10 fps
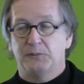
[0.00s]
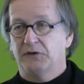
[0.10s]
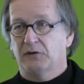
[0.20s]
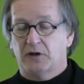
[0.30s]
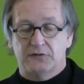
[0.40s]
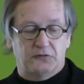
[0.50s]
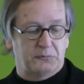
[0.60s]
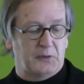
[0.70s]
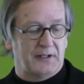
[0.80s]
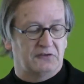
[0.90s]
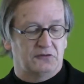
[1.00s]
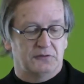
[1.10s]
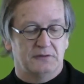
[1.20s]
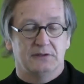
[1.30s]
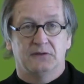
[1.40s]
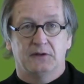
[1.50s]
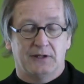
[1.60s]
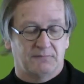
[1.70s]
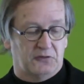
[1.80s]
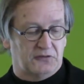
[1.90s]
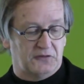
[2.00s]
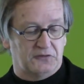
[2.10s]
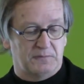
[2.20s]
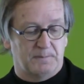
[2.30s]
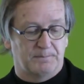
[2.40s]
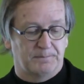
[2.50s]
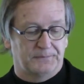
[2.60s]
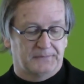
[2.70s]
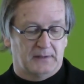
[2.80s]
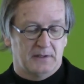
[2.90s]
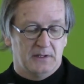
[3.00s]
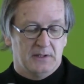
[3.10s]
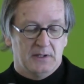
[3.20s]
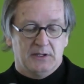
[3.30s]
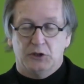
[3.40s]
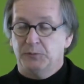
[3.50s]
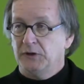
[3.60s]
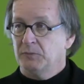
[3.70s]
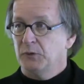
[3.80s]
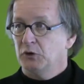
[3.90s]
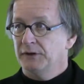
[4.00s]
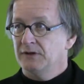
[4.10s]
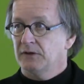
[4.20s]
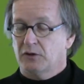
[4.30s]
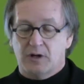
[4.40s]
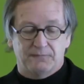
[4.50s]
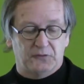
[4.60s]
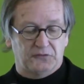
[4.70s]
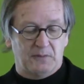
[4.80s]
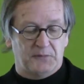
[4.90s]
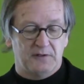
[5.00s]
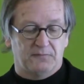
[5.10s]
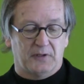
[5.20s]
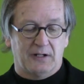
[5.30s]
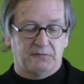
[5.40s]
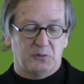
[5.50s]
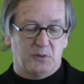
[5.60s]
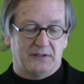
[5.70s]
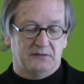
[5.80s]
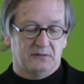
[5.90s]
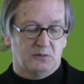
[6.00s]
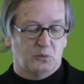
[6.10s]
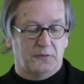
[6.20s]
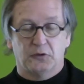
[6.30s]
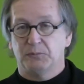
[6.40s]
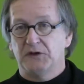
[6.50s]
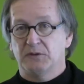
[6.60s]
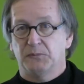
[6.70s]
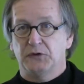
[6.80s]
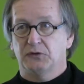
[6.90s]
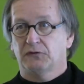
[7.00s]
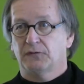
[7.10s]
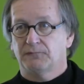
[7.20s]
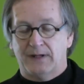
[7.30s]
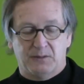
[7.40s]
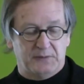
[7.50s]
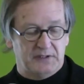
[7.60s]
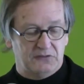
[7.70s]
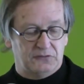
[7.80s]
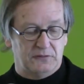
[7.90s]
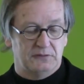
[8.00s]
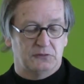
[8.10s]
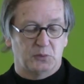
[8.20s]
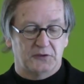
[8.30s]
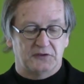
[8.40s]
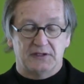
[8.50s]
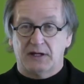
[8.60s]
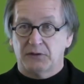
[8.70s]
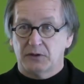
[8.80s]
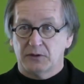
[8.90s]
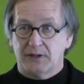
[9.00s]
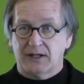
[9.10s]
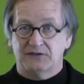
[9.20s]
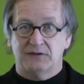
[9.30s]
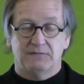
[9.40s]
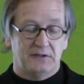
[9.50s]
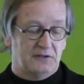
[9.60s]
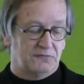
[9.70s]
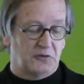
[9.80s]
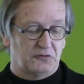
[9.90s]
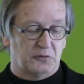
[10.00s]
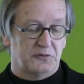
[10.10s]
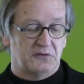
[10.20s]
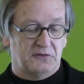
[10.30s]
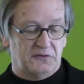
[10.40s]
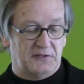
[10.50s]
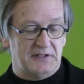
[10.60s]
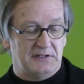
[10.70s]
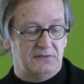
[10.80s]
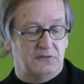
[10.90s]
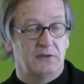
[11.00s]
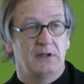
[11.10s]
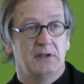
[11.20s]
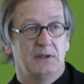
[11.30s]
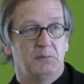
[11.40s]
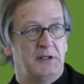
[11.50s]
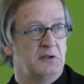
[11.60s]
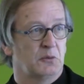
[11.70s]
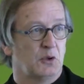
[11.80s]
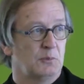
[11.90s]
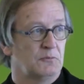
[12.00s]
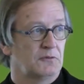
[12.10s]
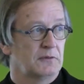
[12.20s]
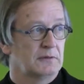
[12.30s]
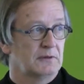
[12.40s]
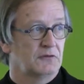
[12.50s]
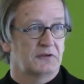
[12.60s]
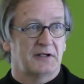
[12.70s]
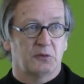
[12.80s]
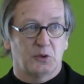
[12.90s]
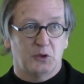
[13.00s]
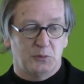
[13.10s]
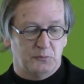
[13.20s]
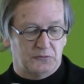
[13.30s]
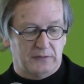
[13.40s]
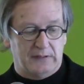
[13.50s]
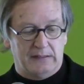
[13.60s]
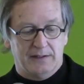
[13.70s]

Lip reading: it'll be the largest branch in the Denver system. It'll be a building that offers something for everyone, whether it be computers for families to work together, activities for children and teens, meeting rooms, study rooms,